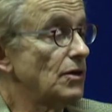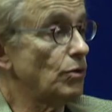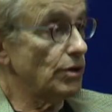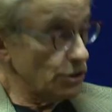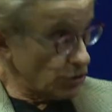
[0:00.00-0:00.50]

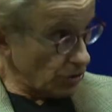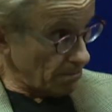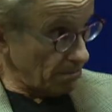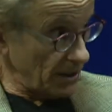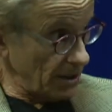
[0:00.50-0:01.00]
where it
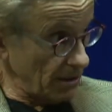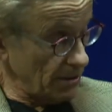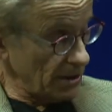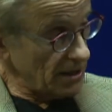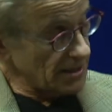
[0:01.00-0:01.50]
shouldn't be,
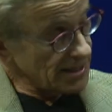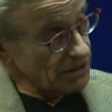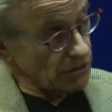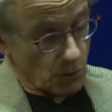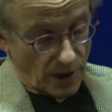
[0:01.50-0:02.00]
because
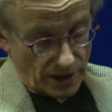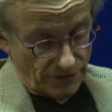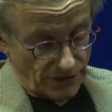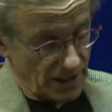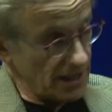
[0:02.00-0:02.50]
either one
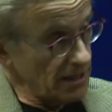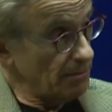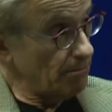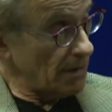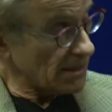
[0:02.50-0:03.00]
of the
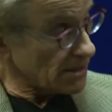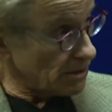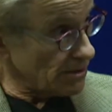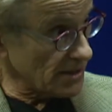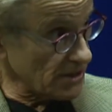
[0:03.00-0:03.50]

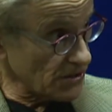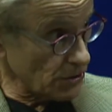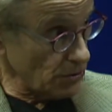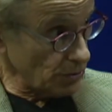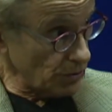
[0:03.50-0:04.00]
muscles is
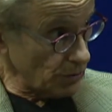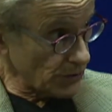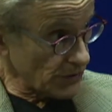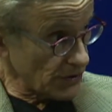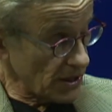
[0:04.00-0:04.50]
too
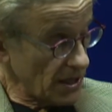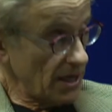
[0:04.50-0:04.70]
loose,